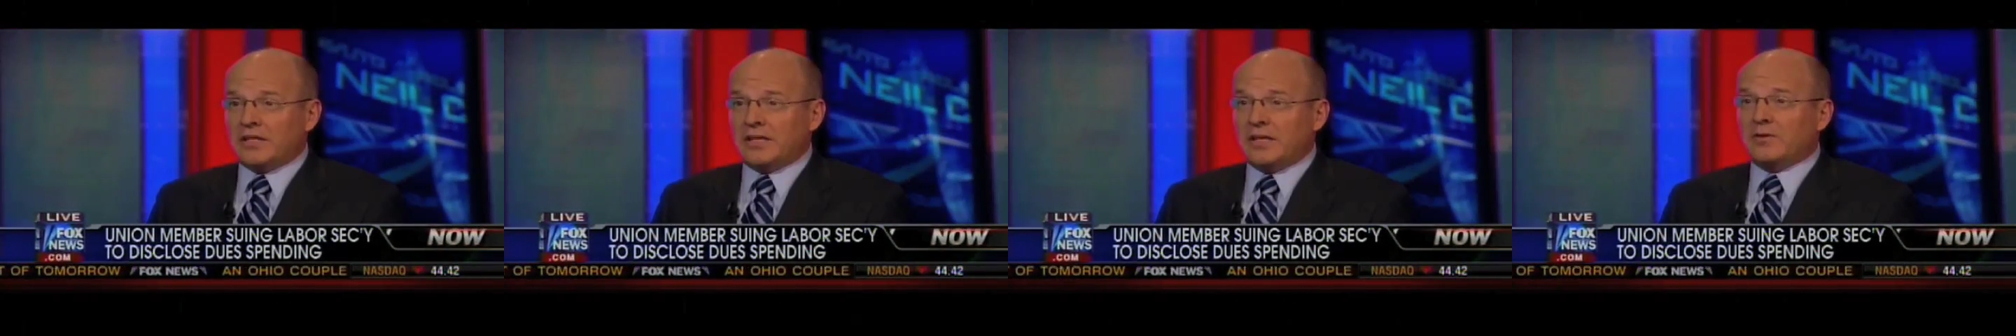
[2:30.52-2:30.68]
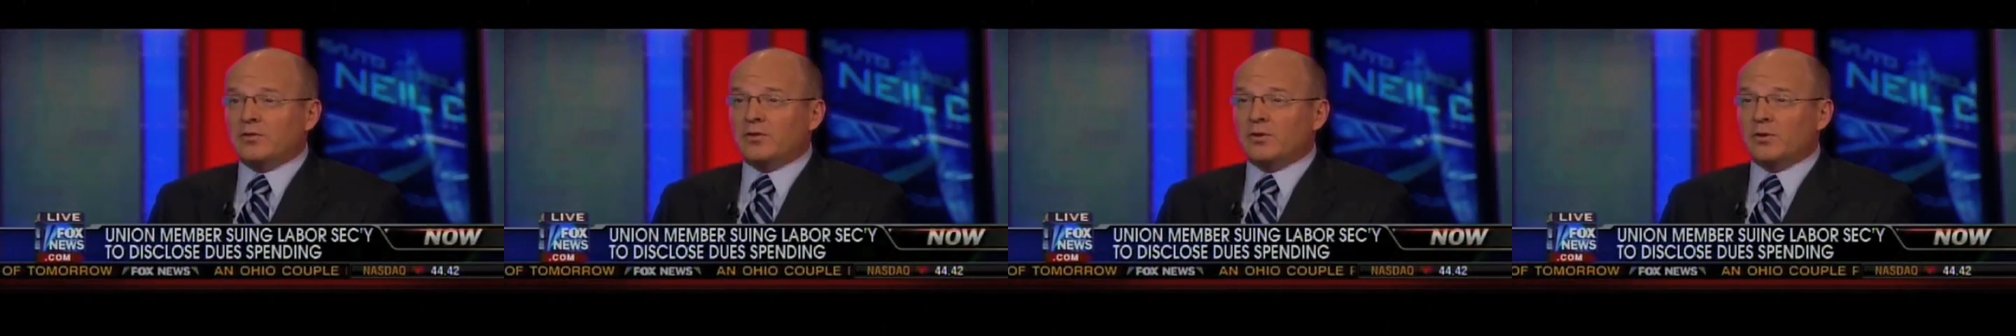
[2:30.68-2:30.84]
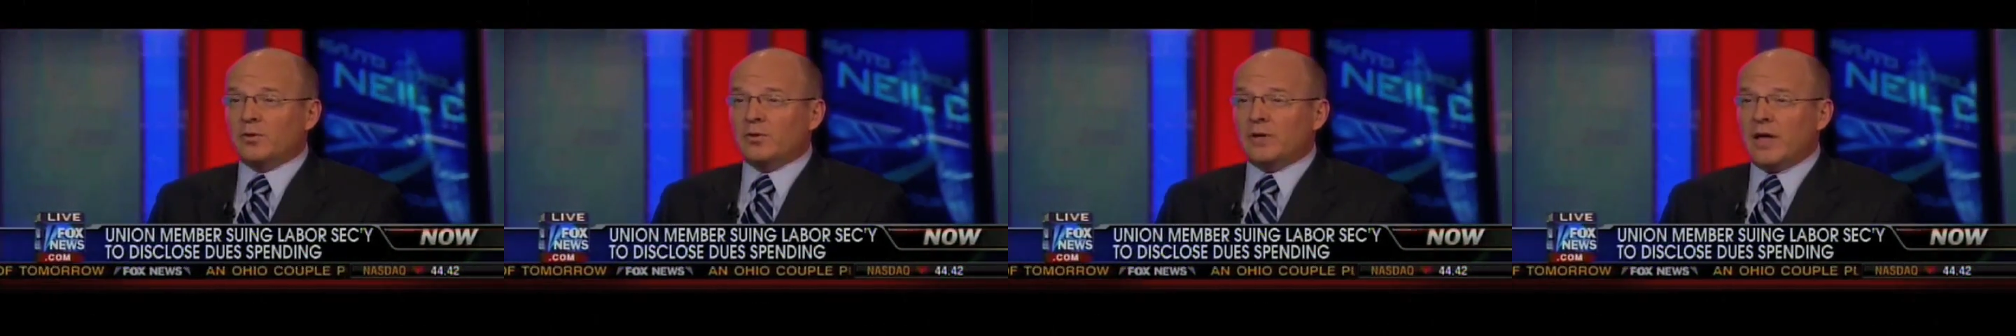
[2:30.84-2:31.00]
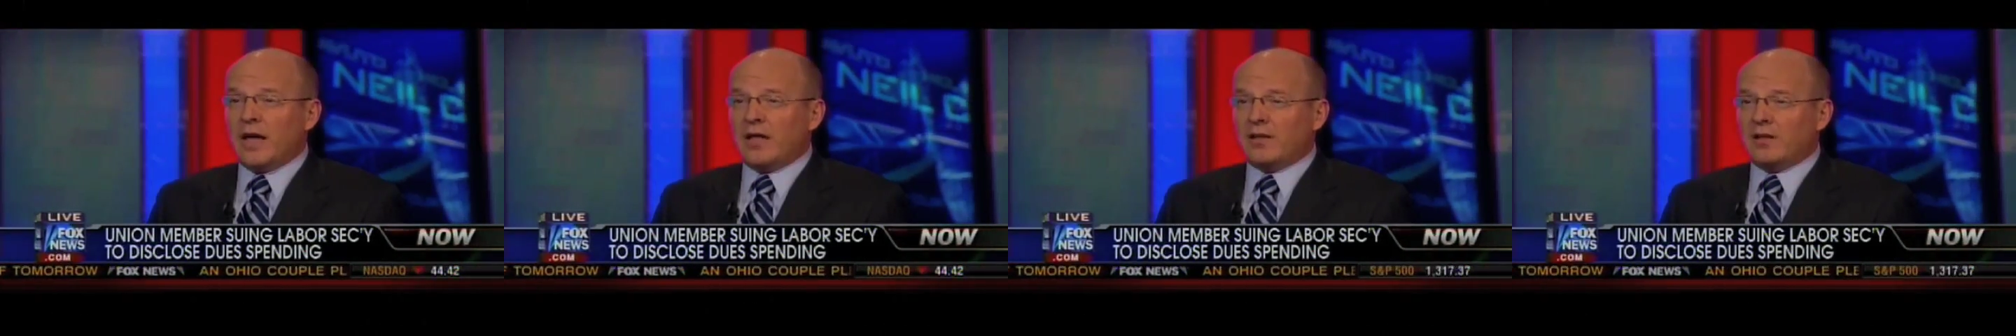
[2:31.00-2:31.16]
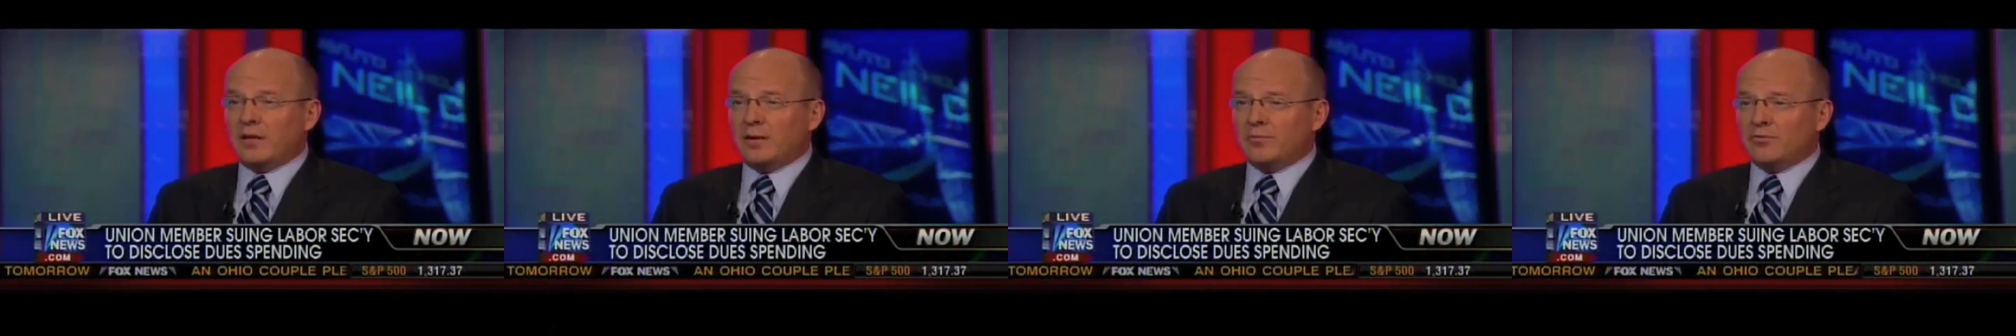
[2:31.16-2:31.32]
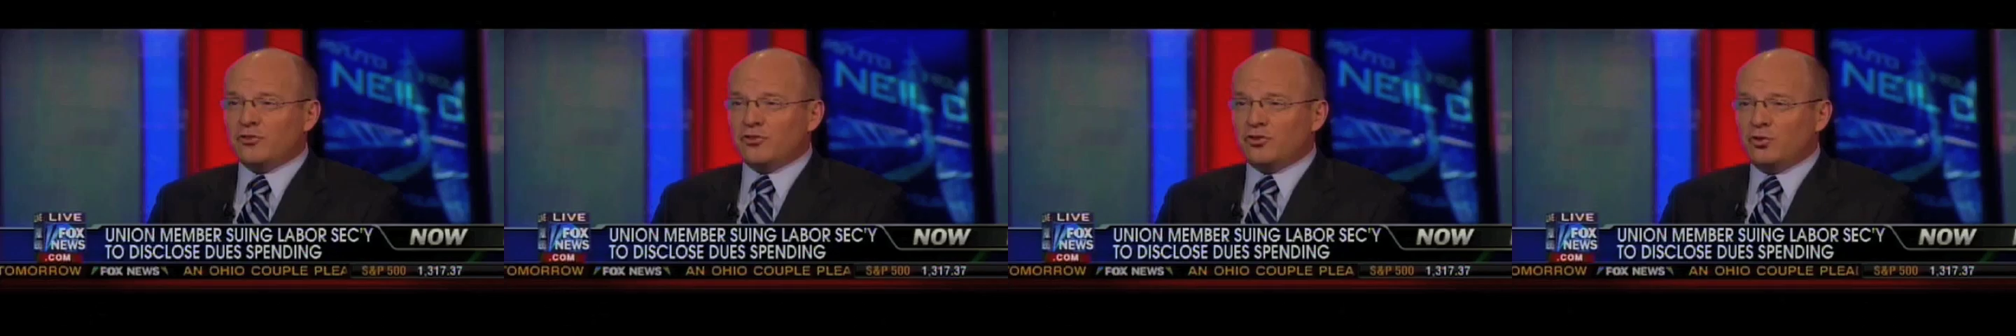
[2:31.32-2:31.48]
The
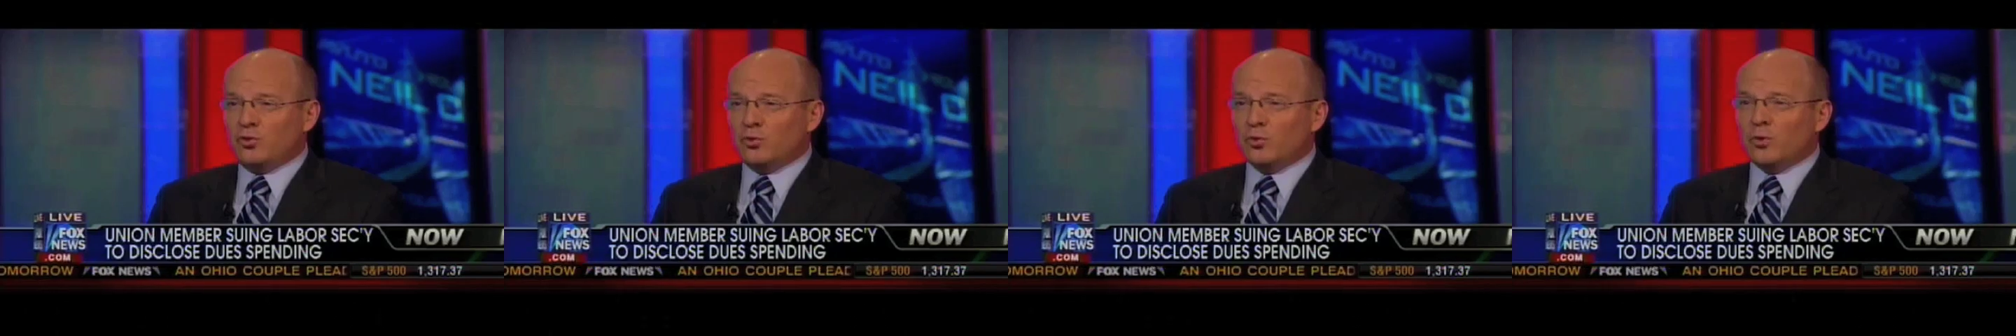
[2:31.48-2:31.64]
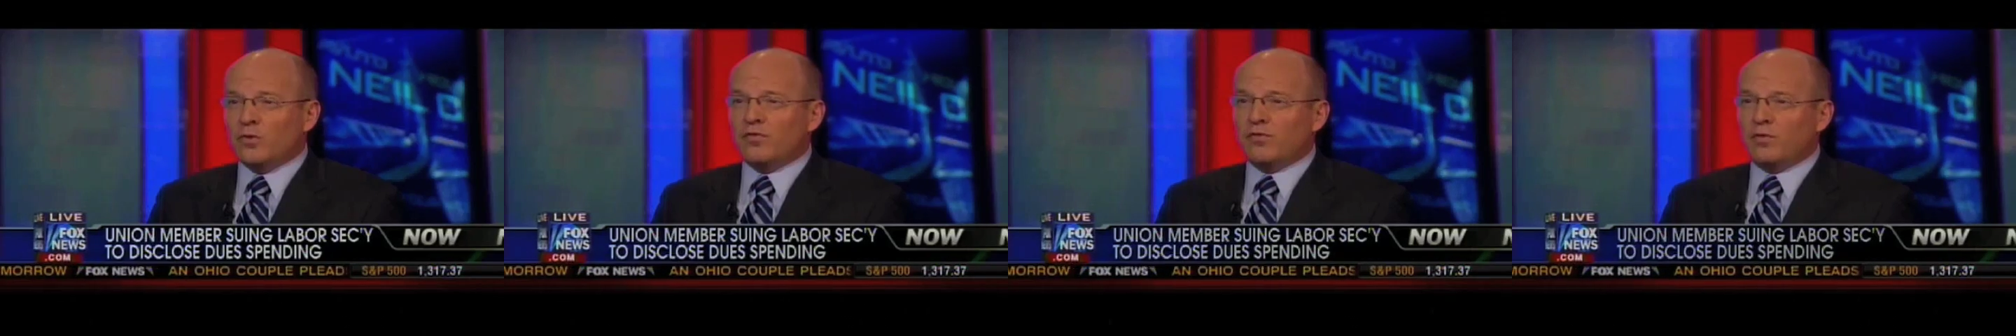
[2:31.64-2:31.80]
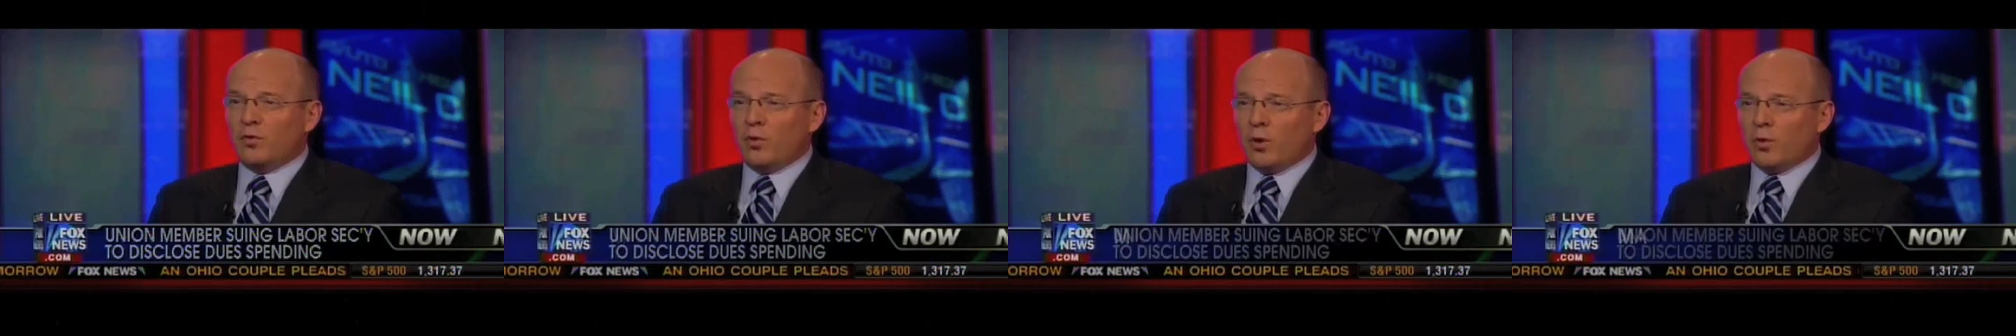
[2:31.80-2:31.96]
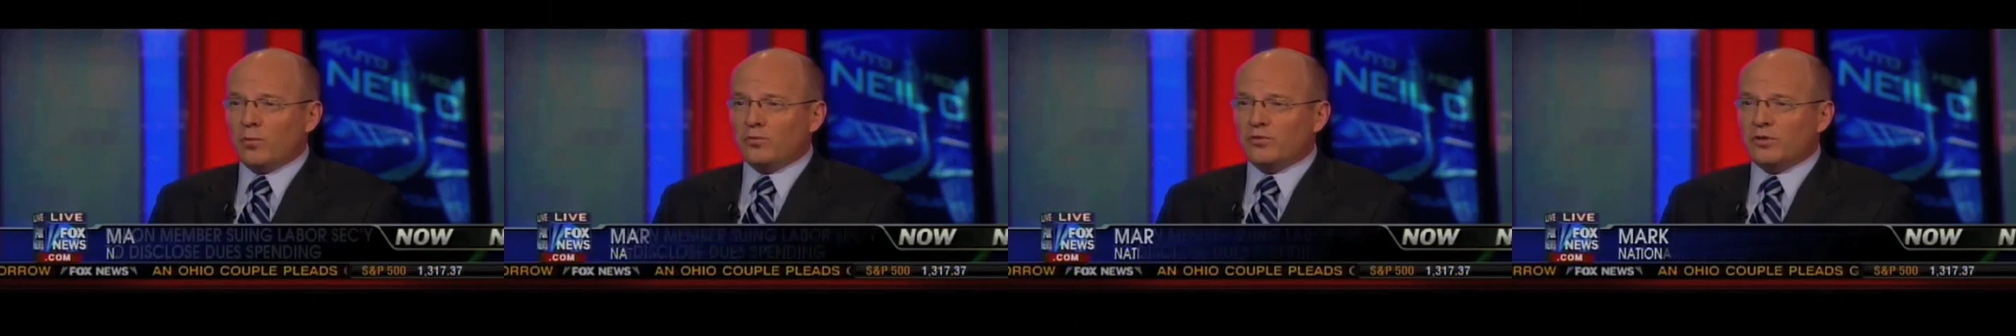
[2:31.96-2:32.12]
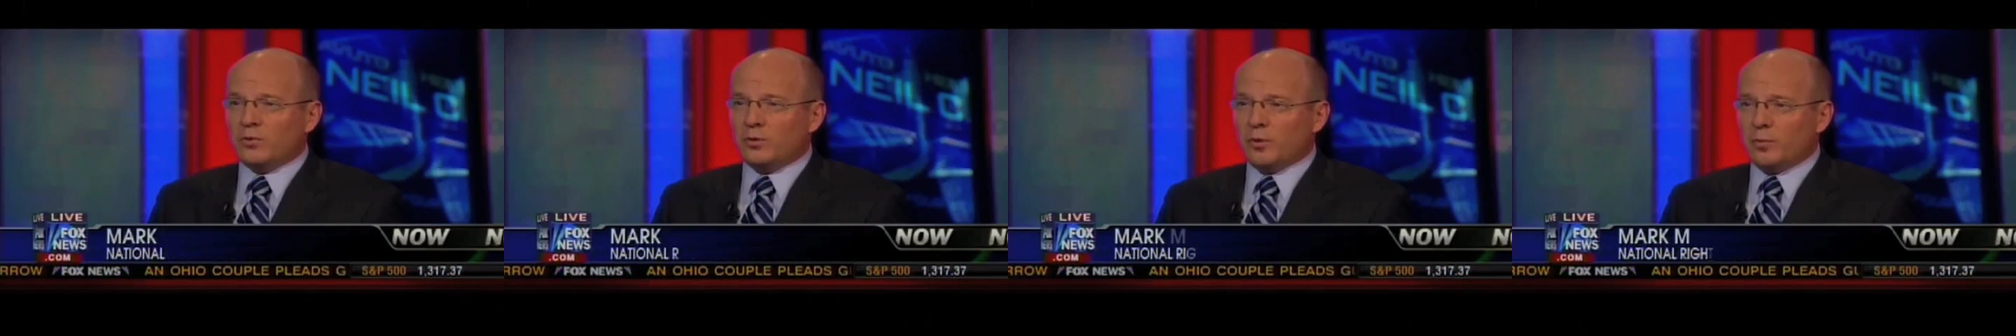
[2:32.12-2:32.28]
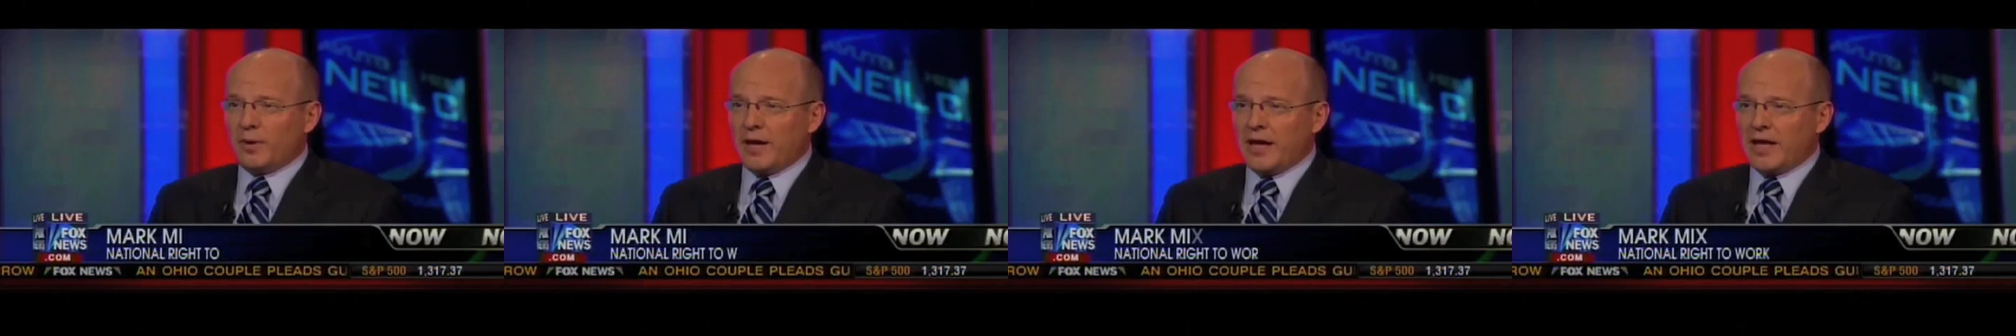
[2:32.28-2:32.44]
LM2 reforms
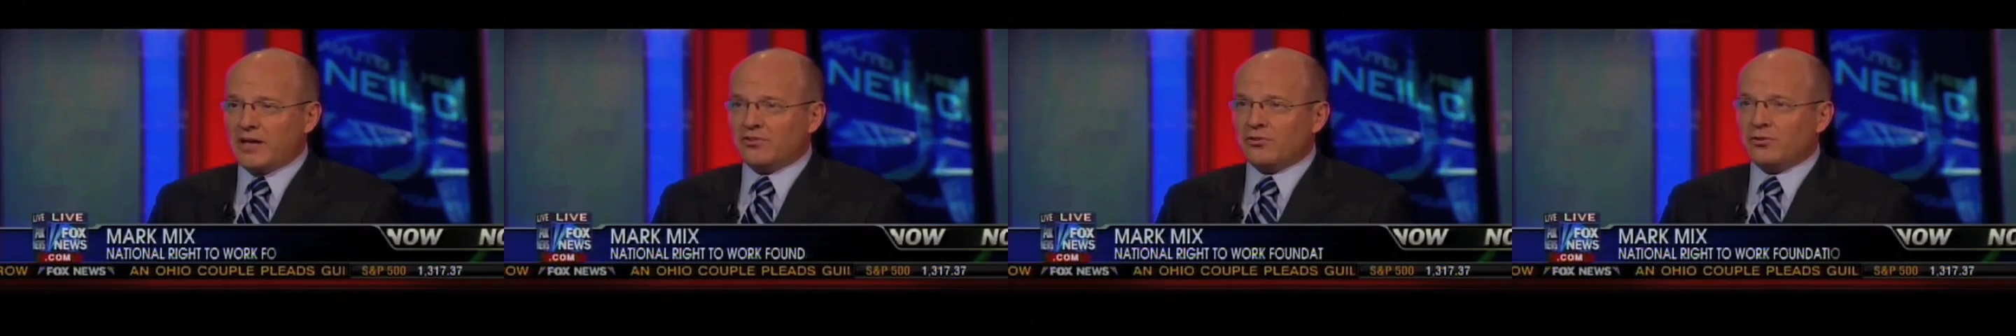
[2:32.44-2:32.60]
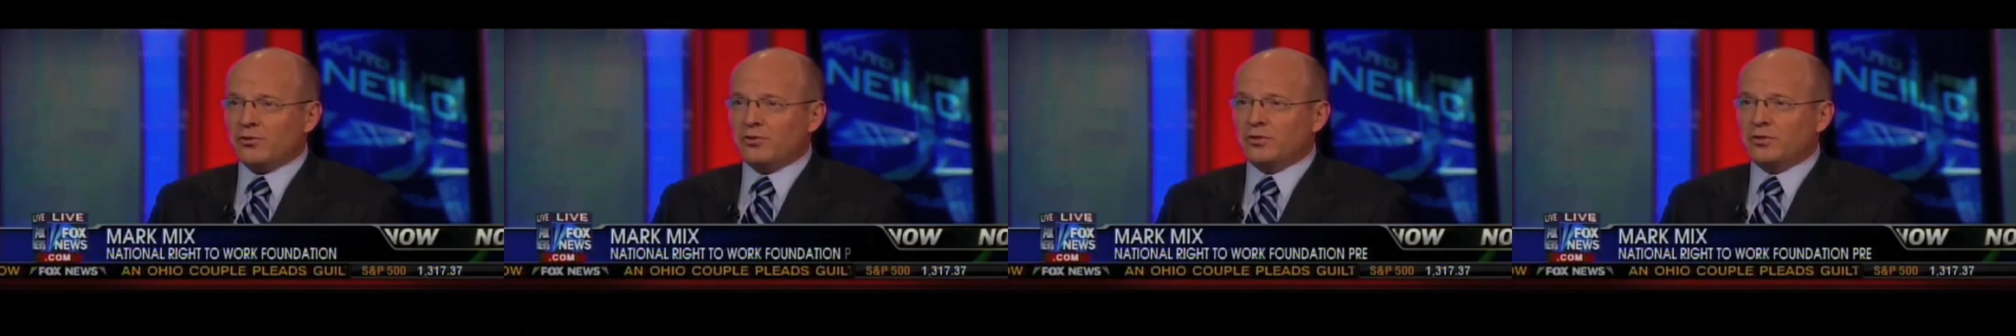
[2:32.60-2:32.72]
that were passed